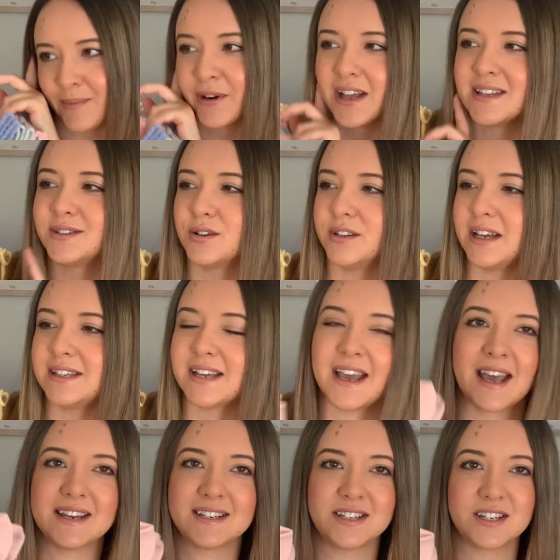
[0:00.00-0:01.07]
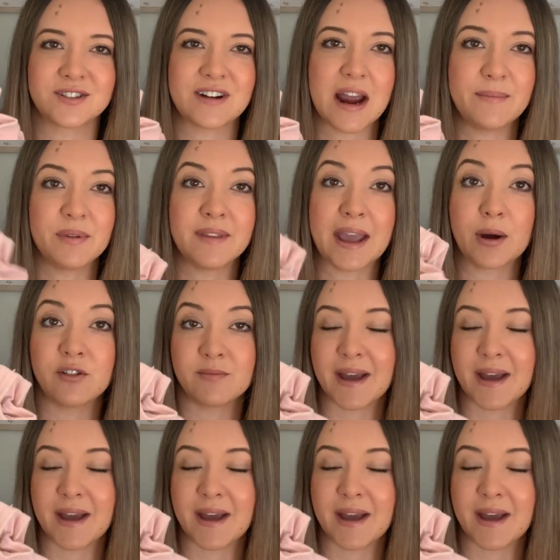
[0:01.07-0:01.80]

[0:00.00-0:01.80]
When I saw these, I had to just grab them. They were from